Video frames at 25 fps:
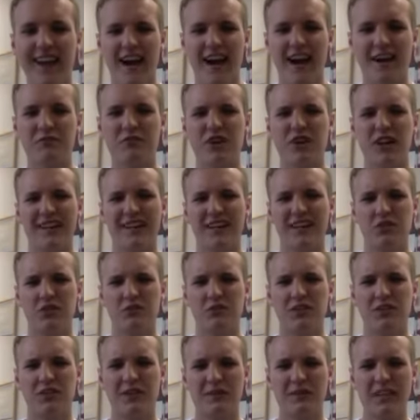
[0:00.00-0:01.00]
I'm trying to do
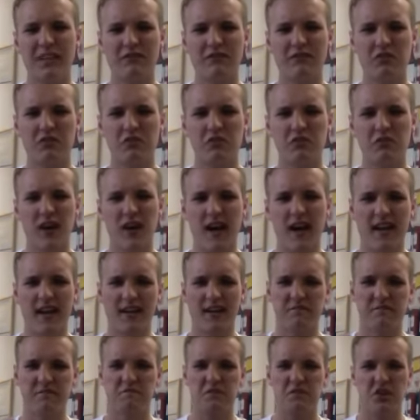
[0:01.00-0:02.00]
something a little uh,